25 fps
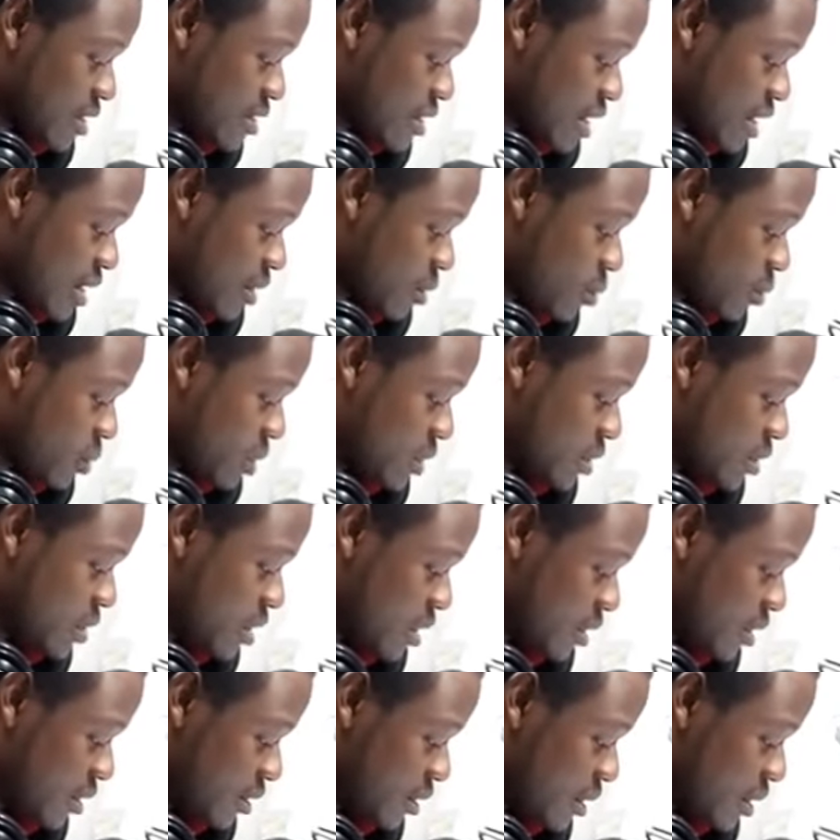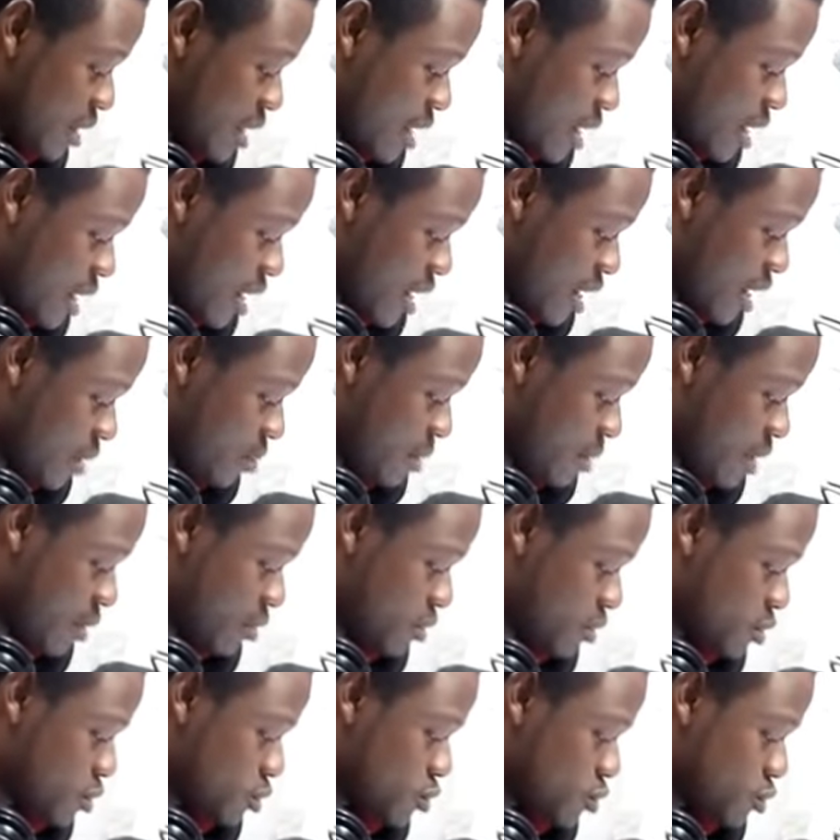Sir, well done. Uh, but I
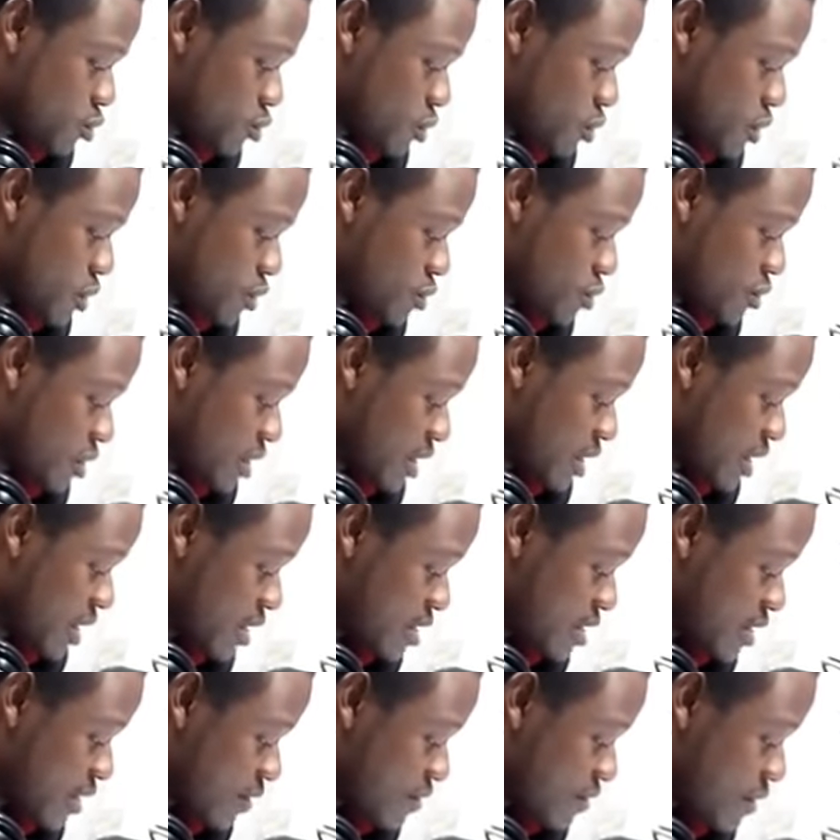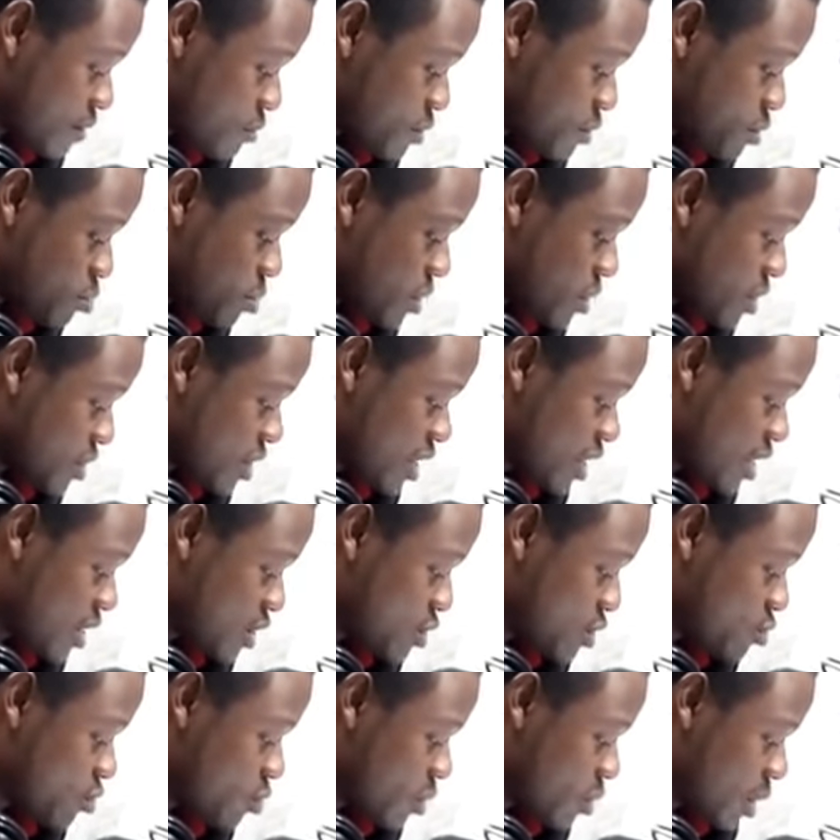want you to look into the case of some
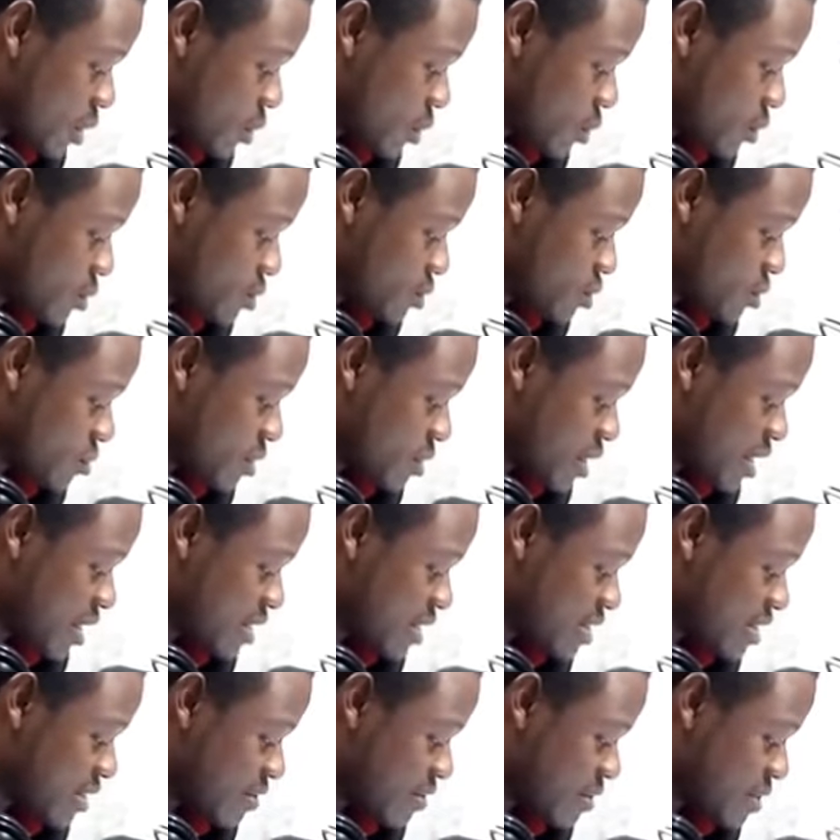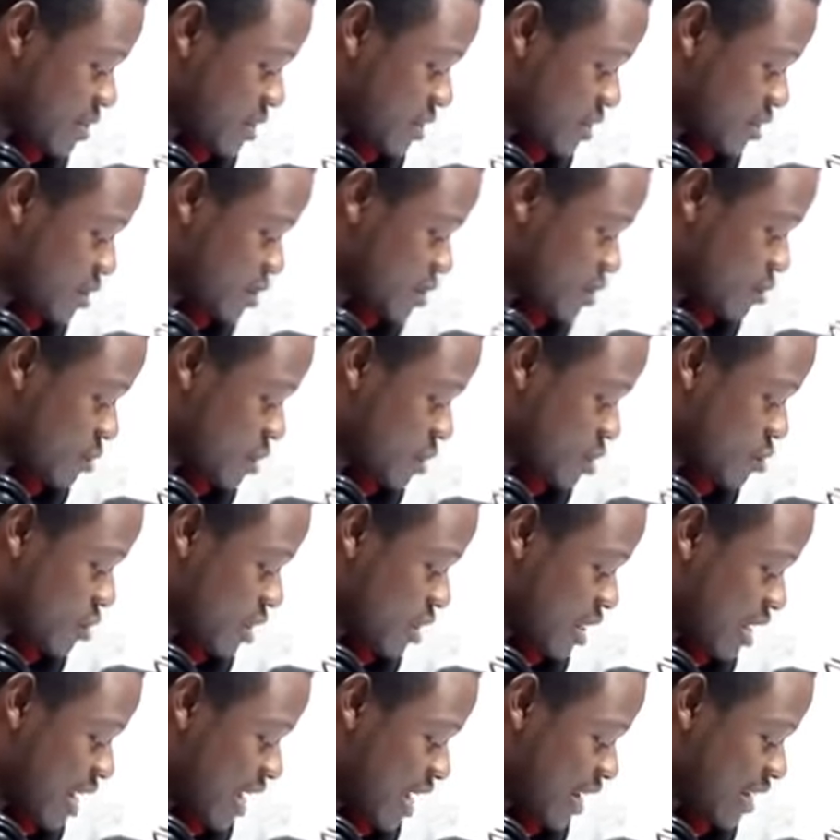specialists who were called to render services which
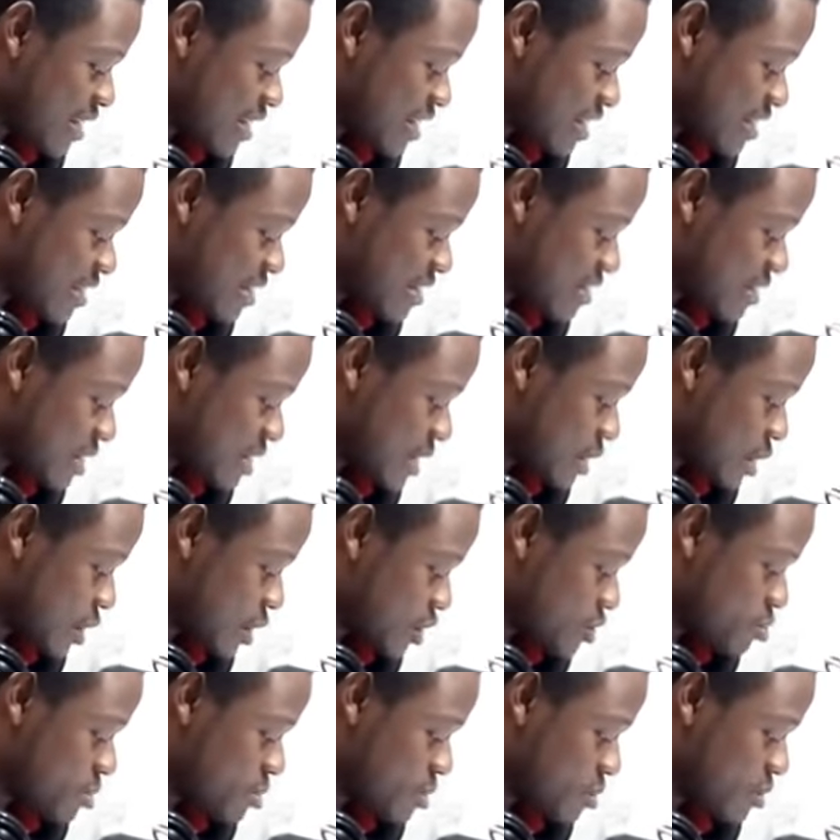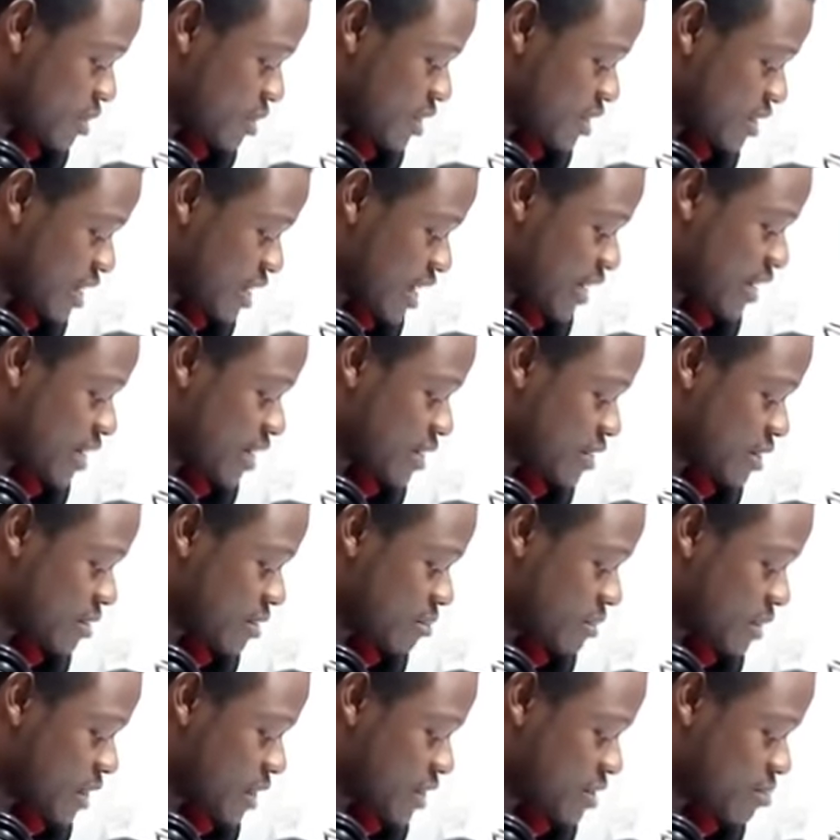were lacking in the state hospital in Jai
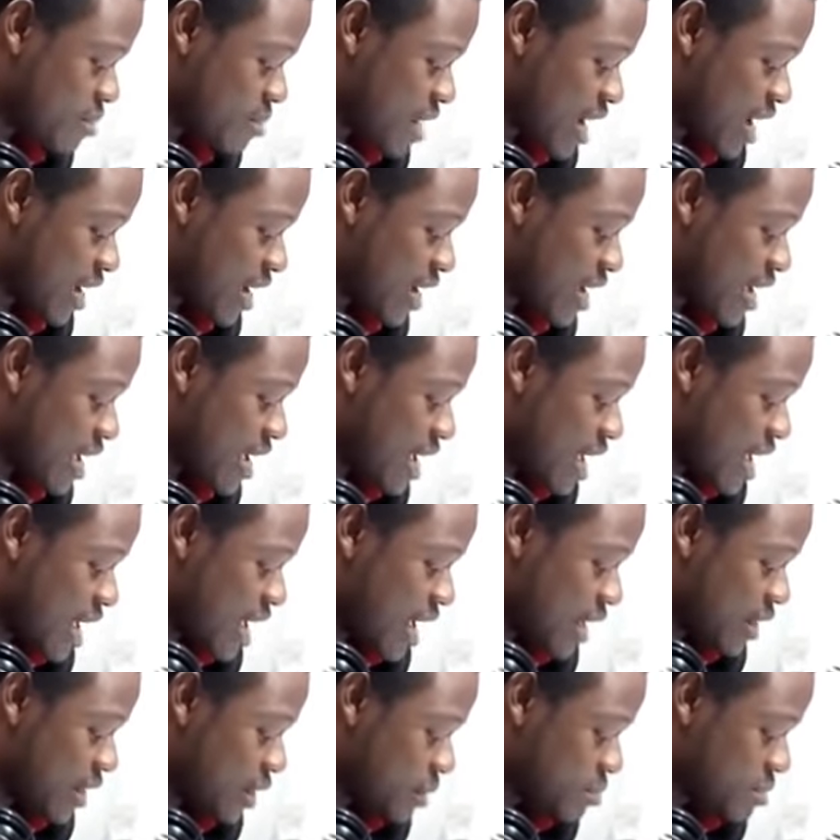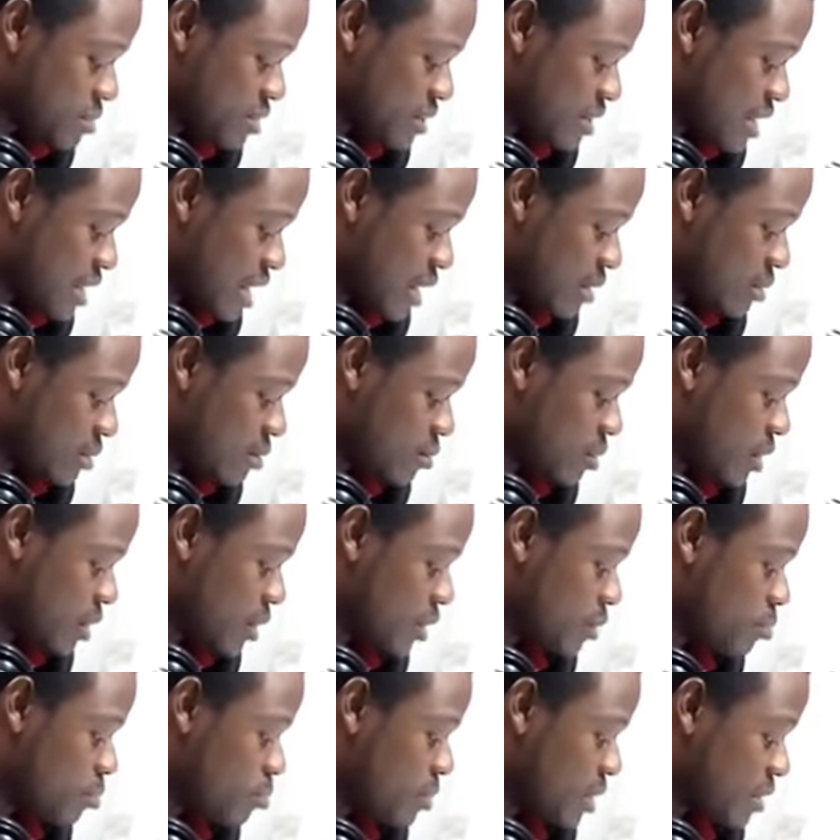some years back and up till now we're
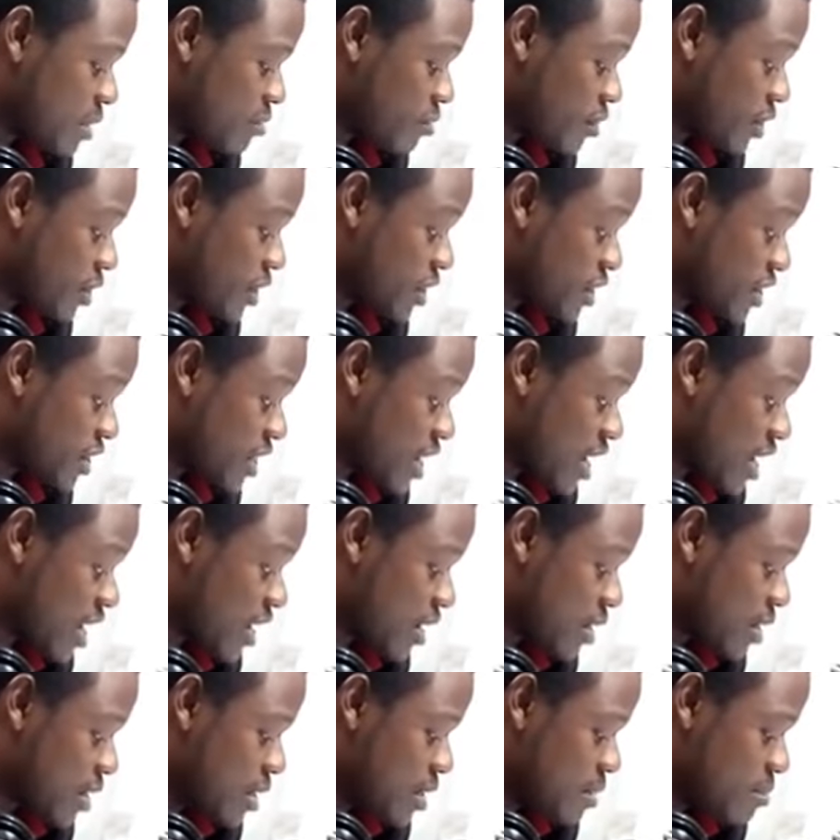not paid for a year.